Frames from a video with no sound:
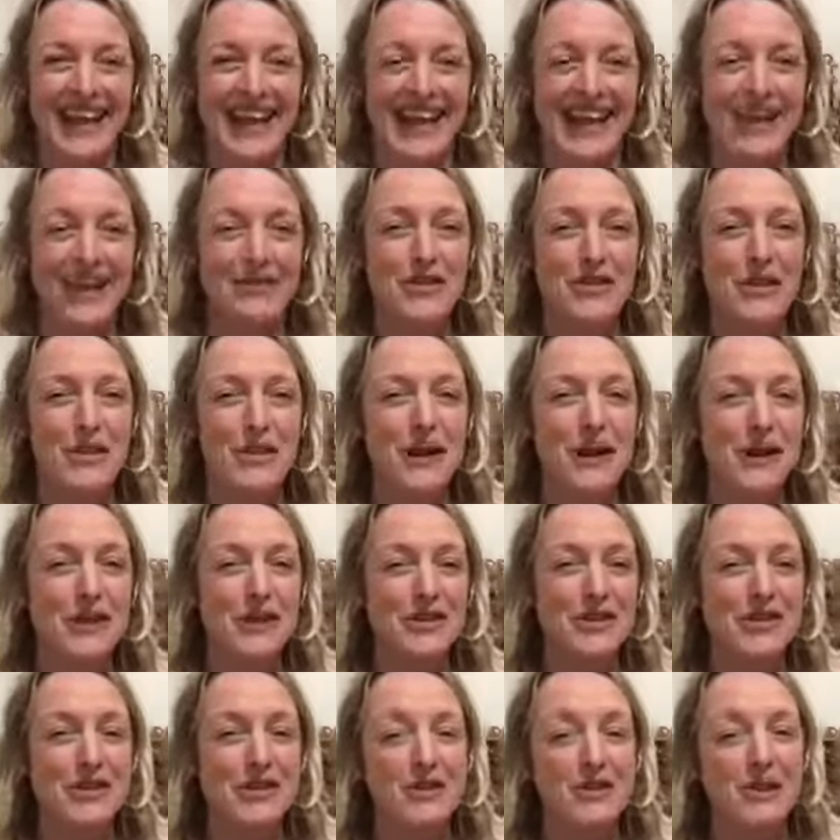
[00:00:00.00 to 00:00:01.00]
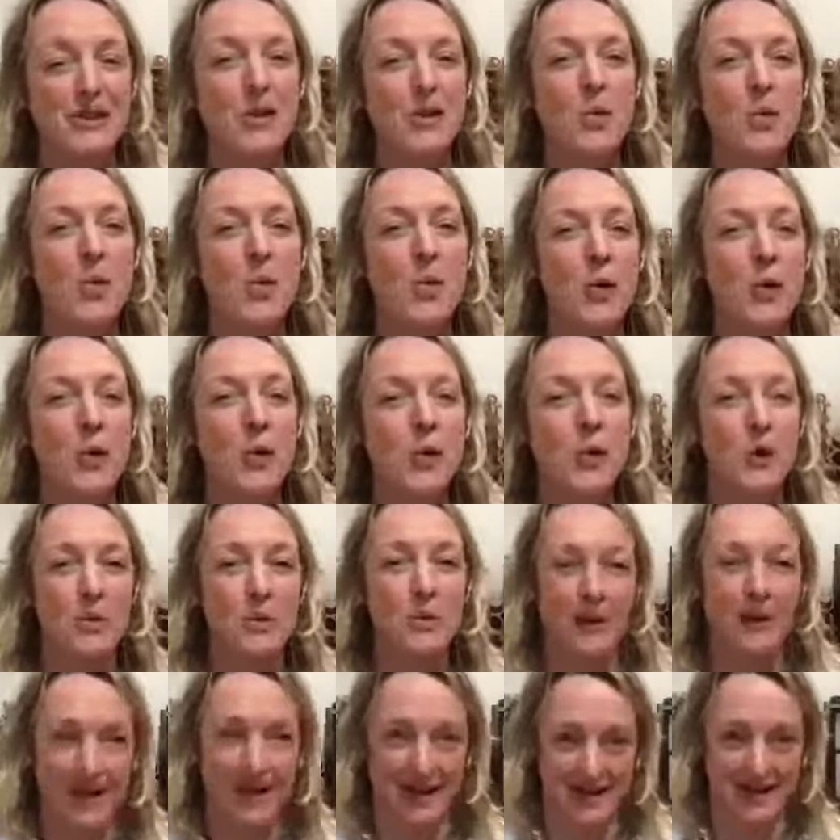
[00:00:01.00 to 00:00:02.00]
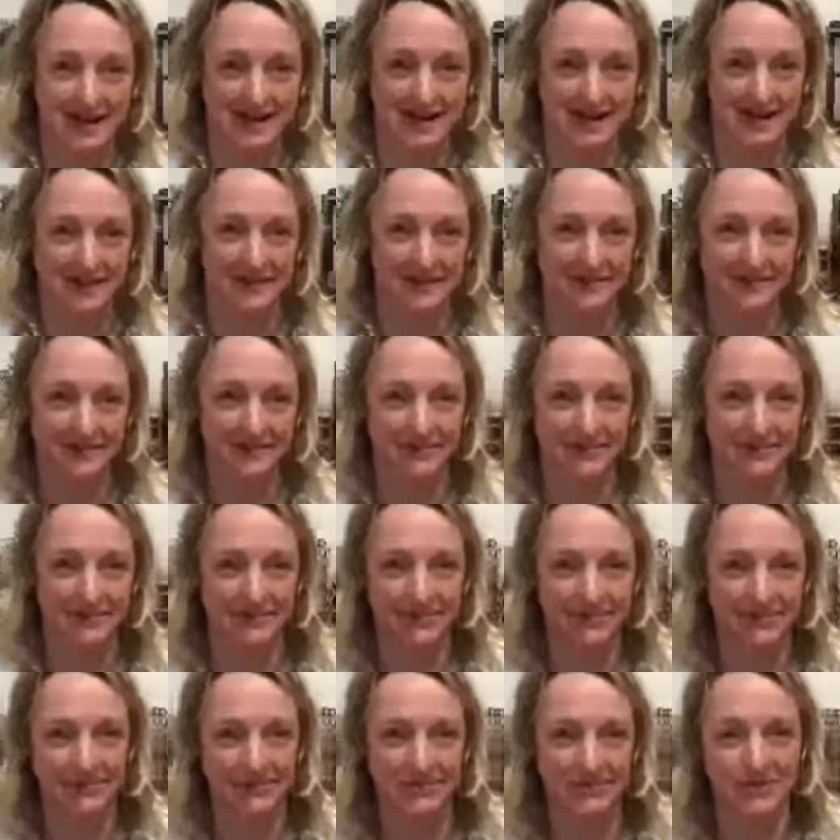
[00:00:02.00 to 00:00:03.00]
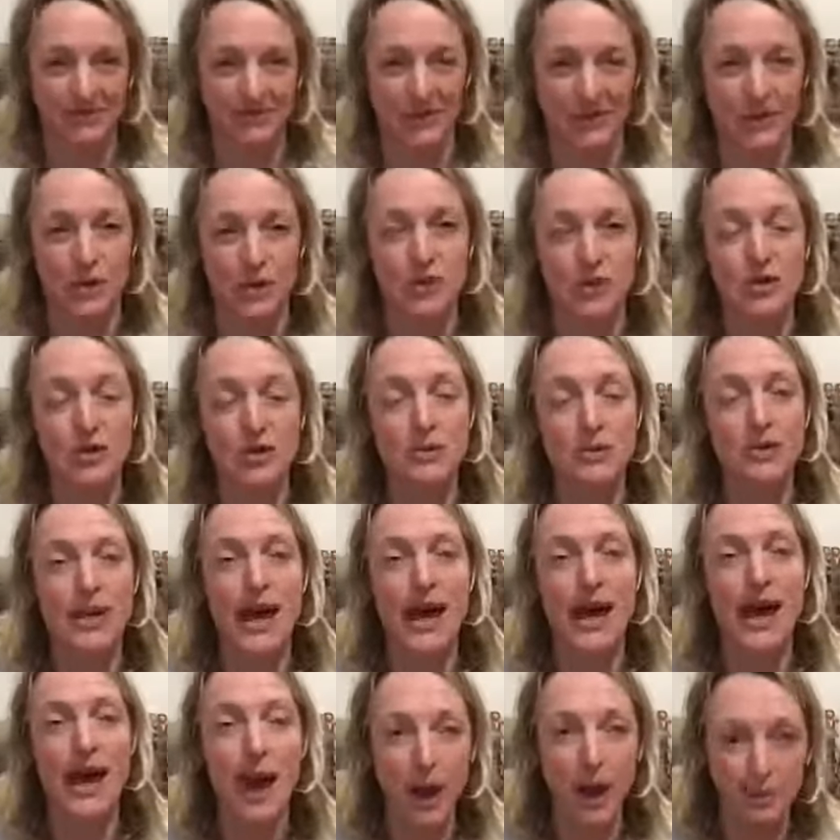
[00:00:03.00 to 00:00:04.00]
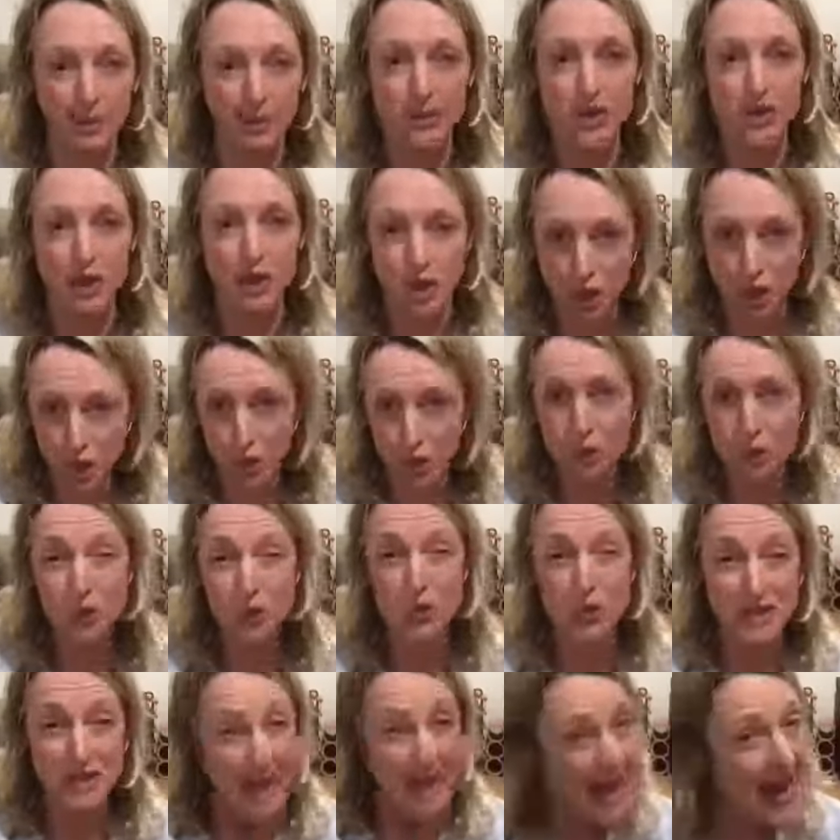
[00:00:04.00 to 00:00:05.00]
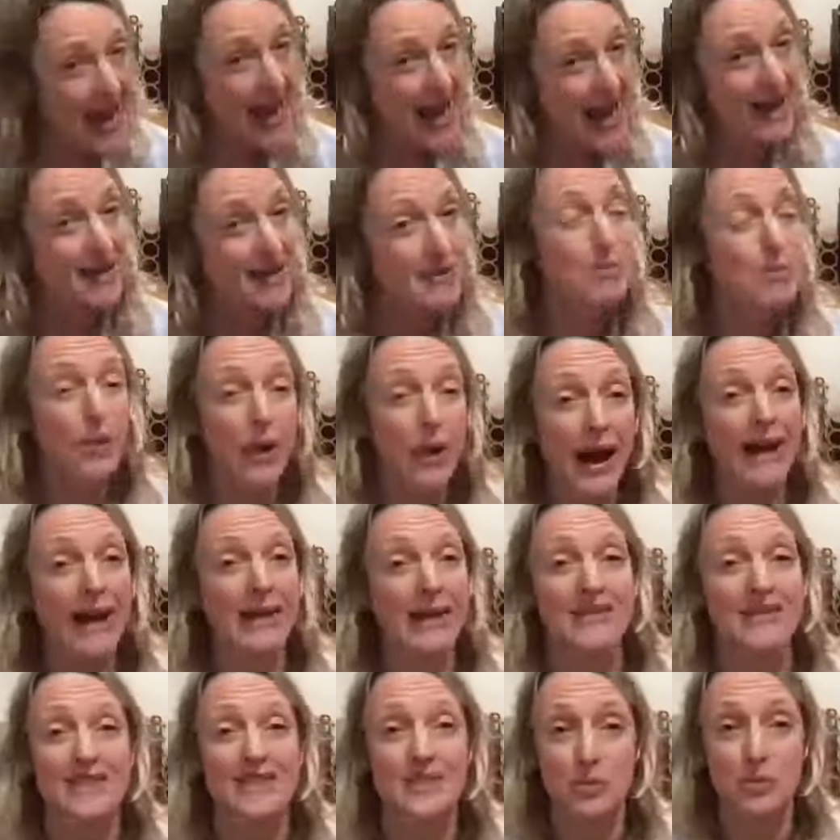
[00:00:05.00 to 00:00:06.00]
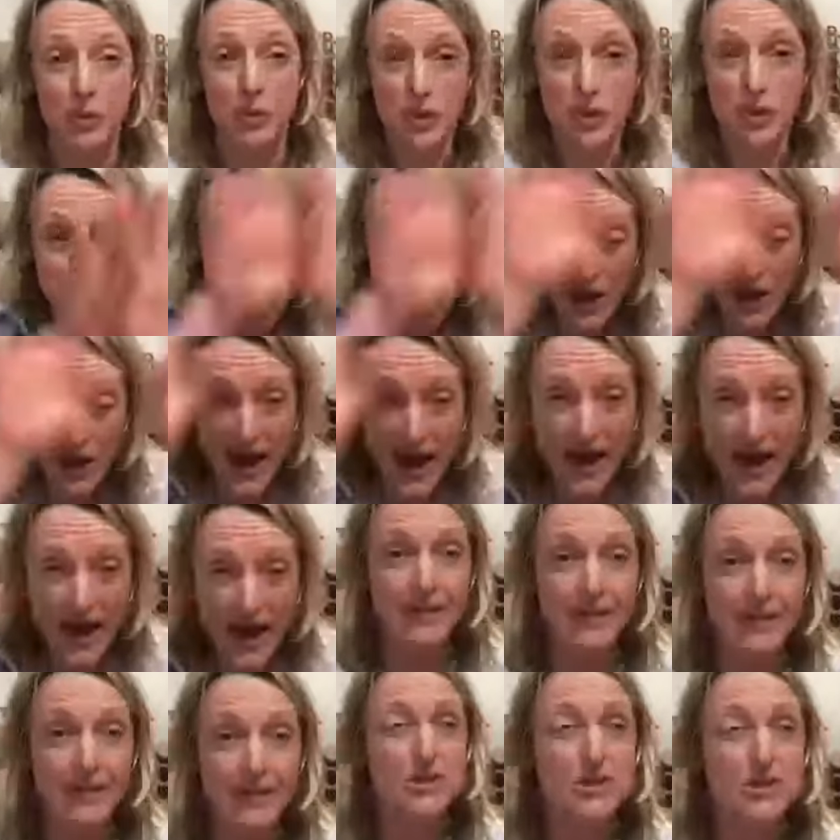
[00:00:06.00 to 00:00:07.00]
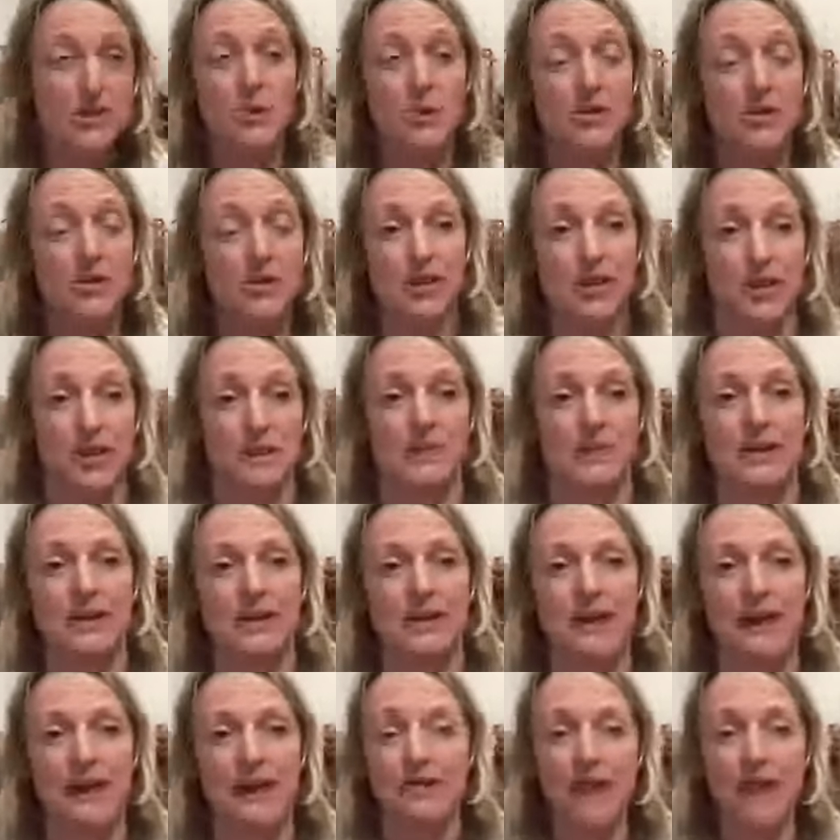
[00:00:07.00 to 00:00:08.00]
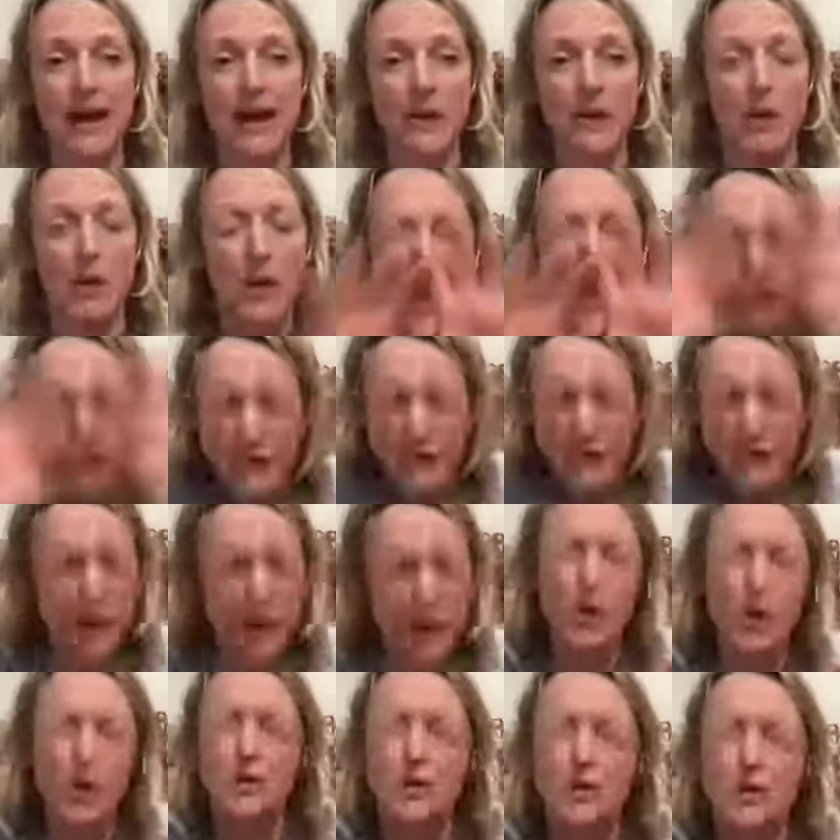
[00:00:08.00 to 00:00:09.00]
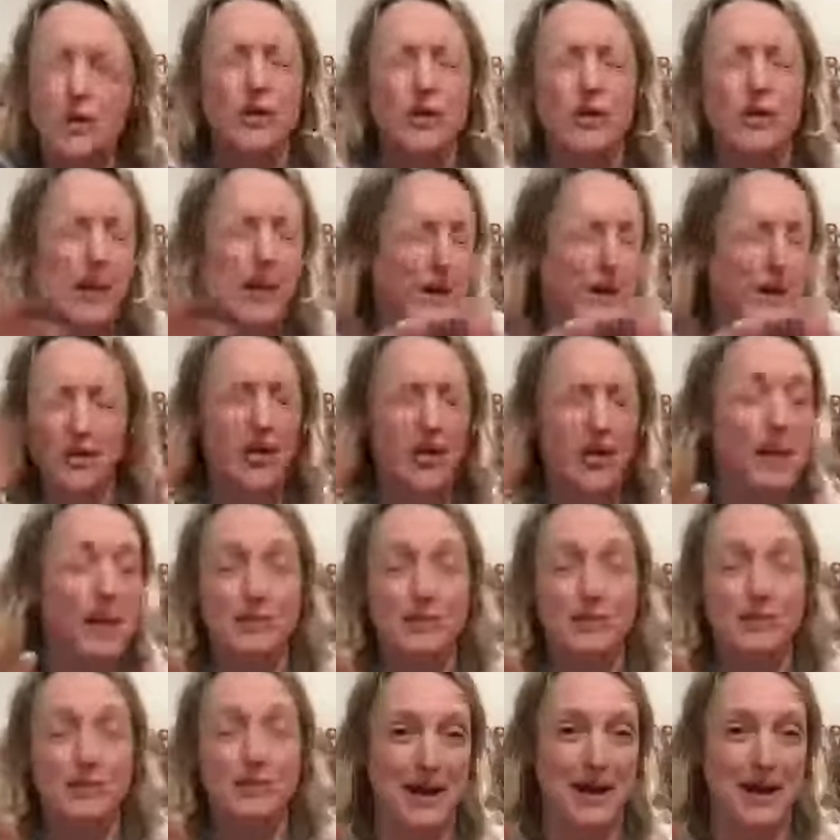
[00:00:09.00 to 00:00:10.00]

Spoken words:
If you are doing wall work, you're doing up to 10 breaths with whatever you want to do. In fact, whatever pose you're doing up to 10